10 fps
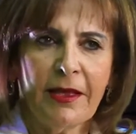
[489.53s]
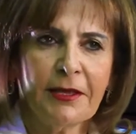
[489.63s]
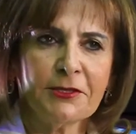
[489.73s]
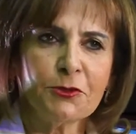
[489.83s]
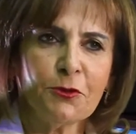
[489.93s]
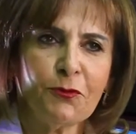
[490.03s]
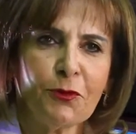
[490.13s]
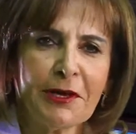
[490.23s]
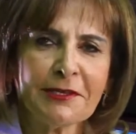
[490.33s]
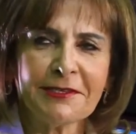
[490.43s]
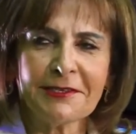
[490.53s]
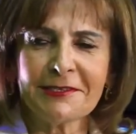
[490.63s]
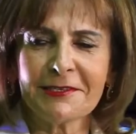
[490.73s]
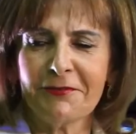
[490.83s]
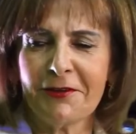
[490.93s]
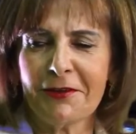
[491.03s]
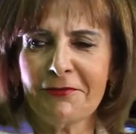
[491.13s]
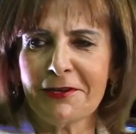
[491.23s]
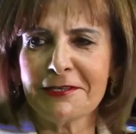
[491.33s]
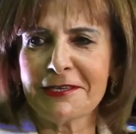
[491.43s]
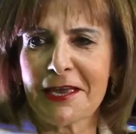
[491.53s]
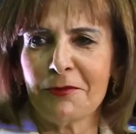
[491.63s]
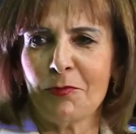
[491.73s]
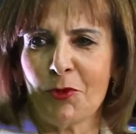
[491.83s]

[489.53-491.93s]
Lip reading: And so for us, it's a very, very sad